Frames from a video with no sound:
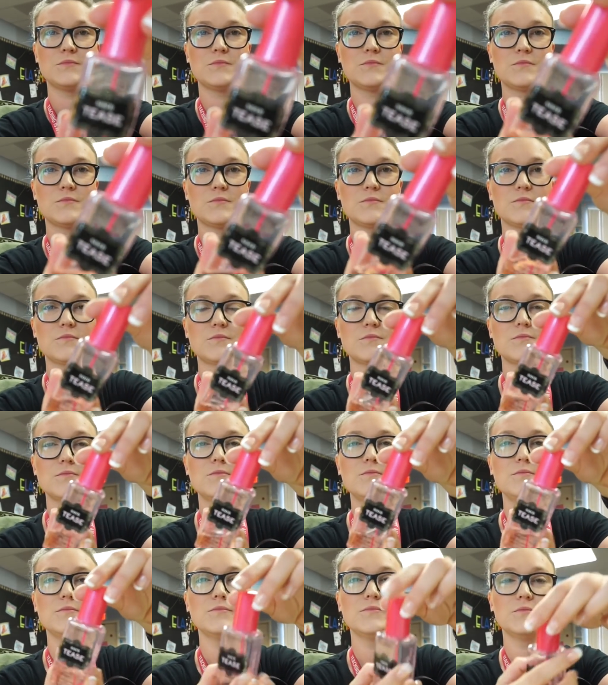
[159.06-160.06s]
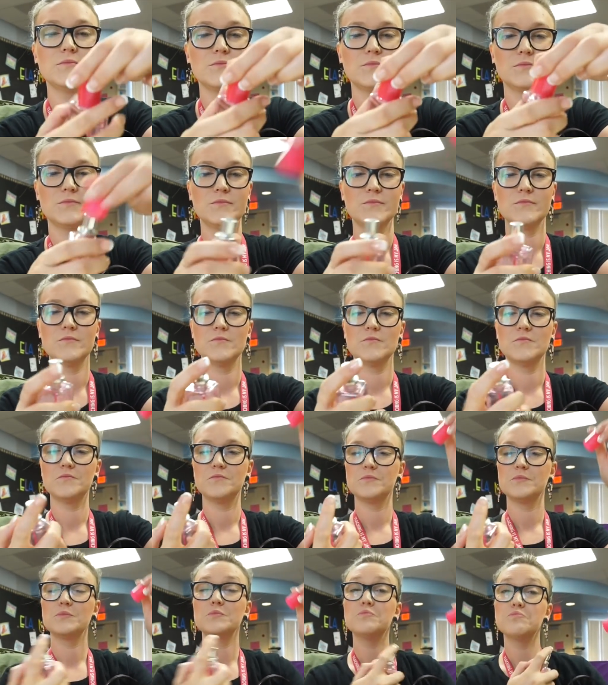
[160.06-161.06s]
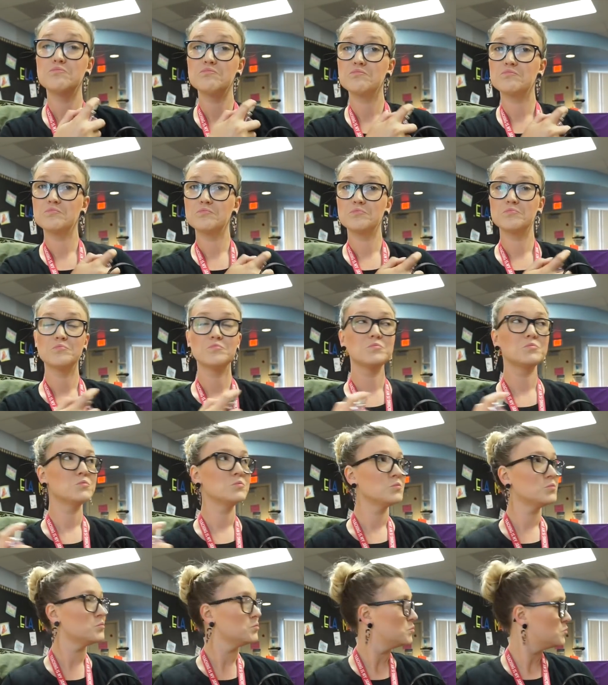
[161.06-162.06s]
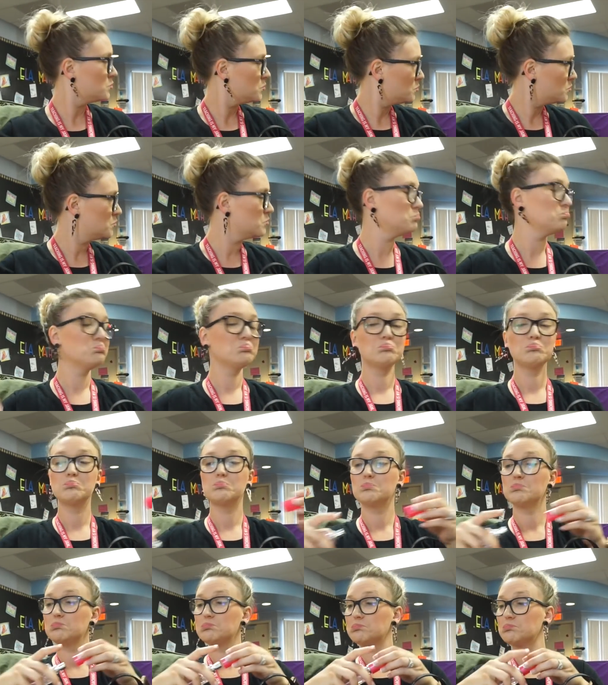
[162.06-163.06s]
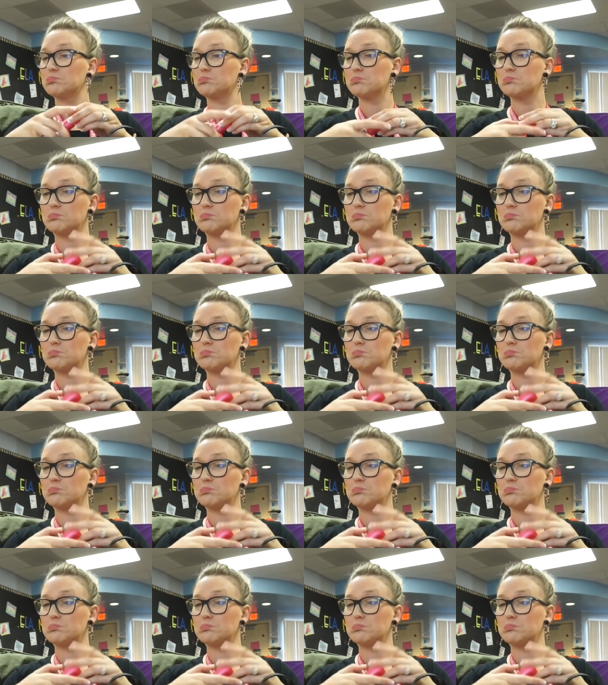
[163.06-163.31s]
Nothing is said.